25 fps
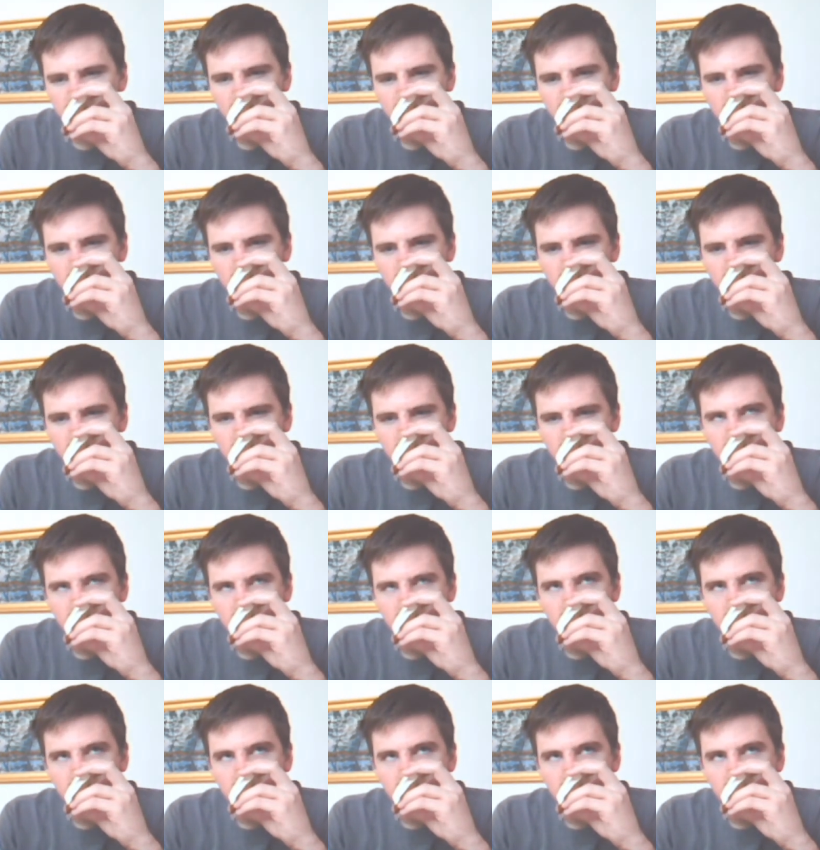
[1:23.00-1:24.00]

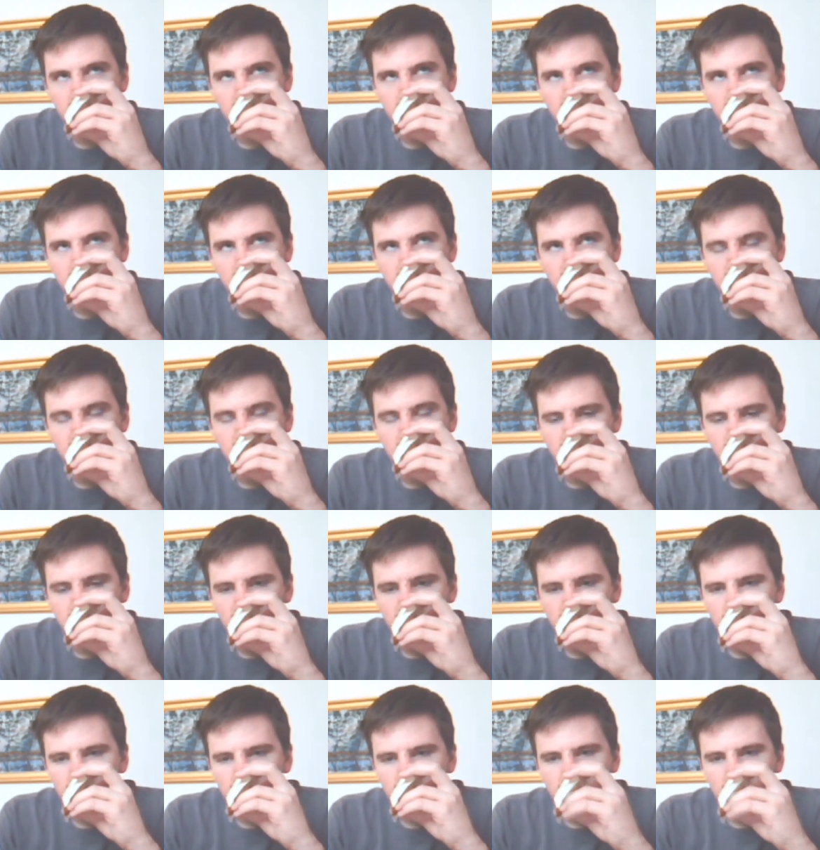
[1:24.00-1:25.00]

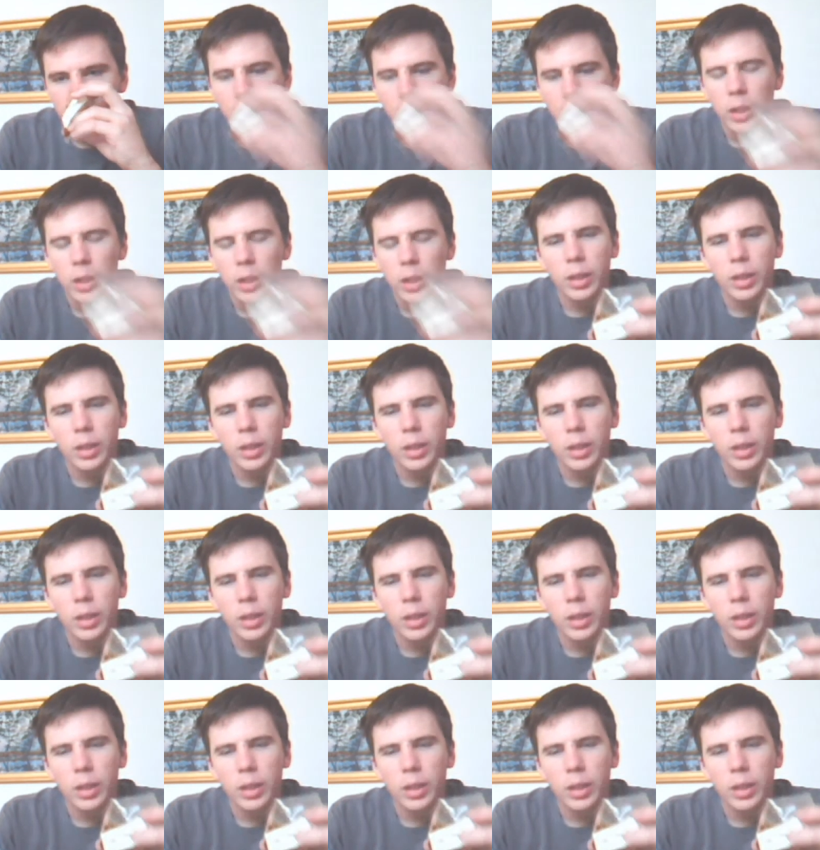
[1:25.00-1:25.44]
(silence)